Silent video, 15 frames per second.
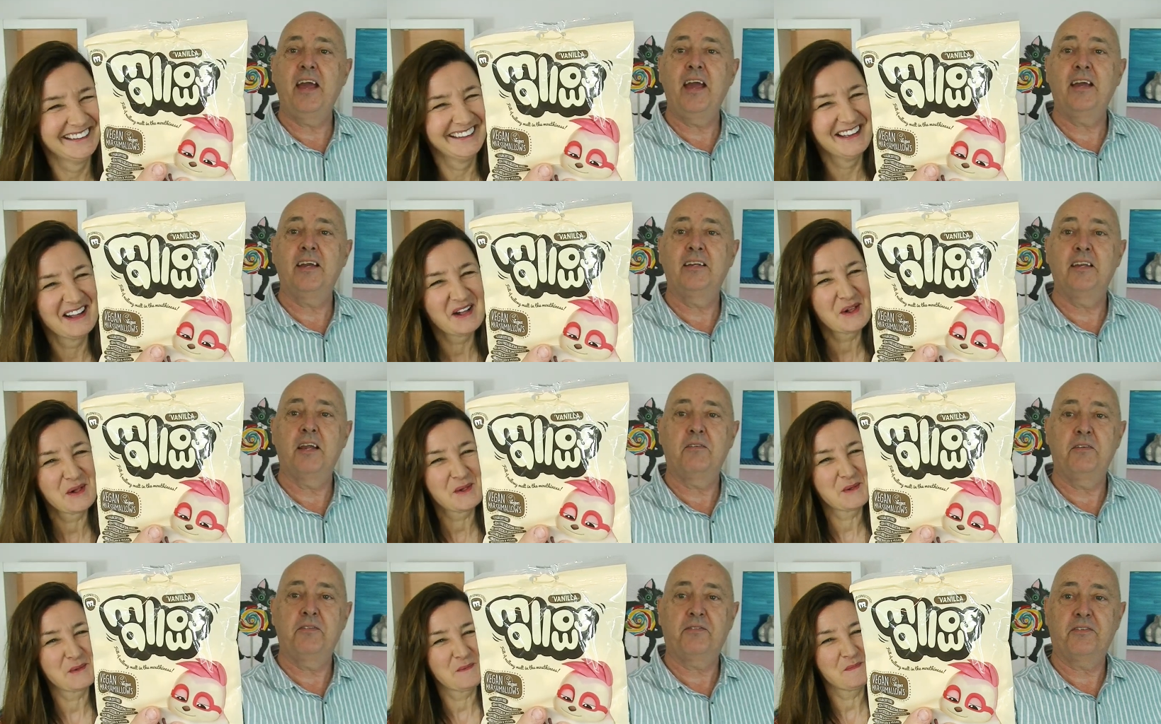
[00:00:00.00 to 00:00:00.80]
Speaker 1: egg and
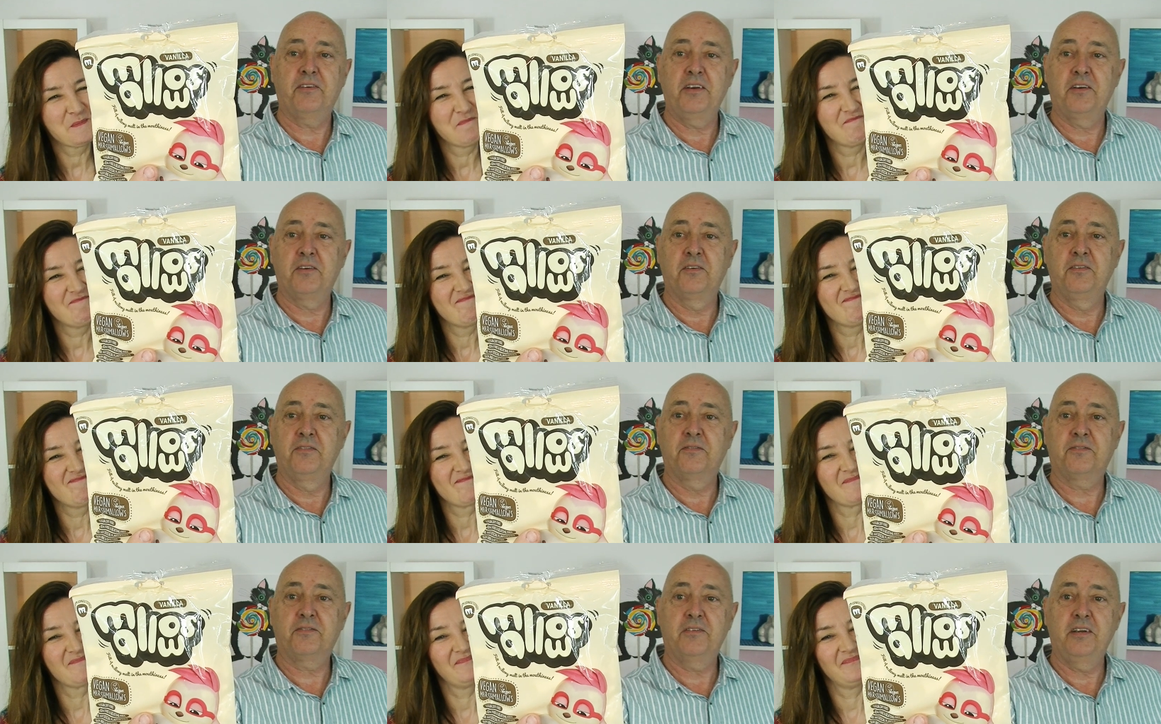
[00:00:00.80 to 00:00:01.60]
dairy-free,
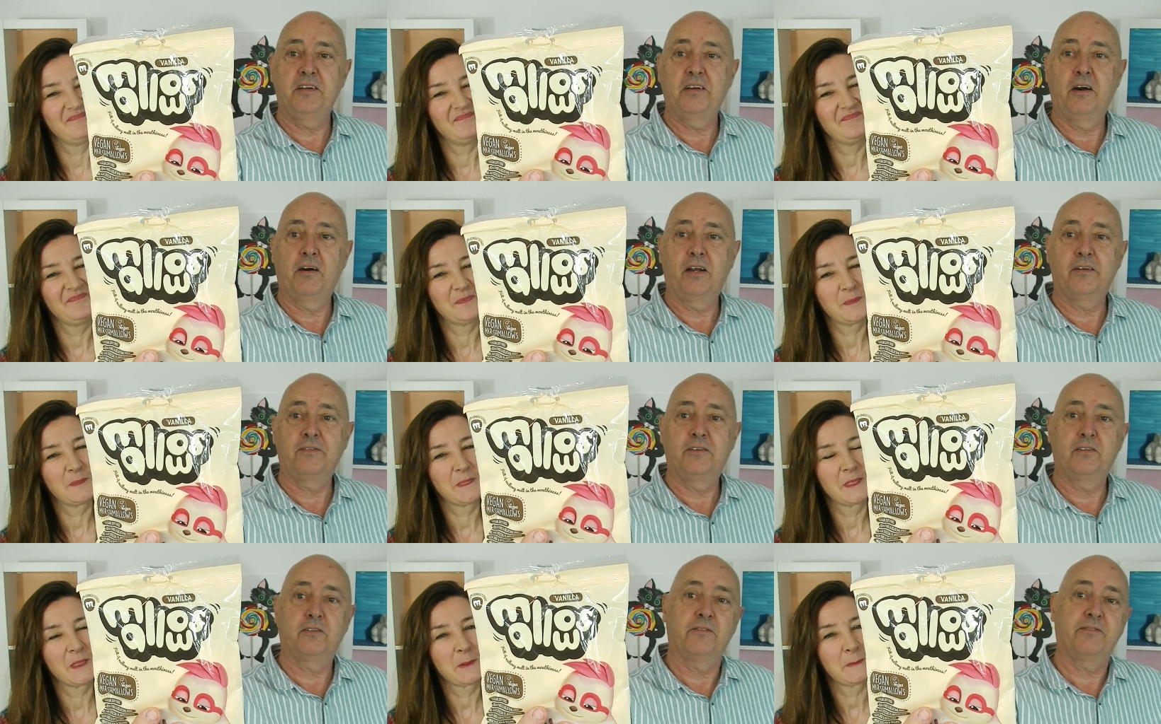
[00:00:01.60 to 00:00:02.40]
gluten-free, no
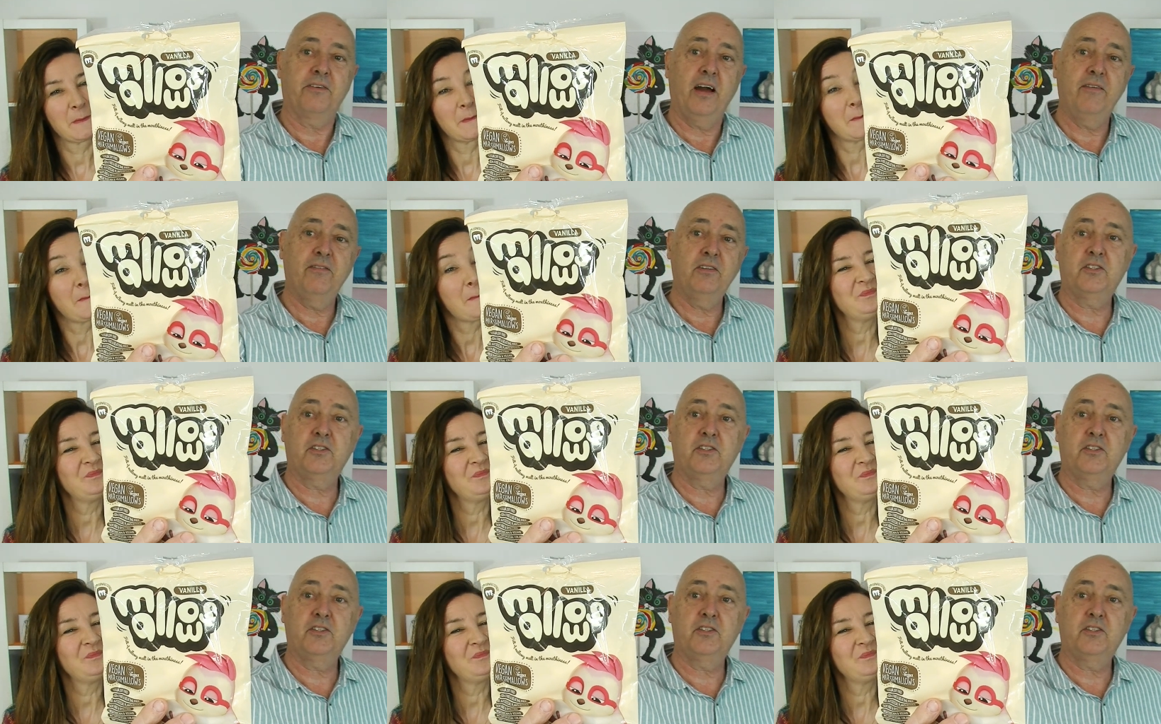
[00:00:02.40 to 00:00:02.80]
artificial flavours,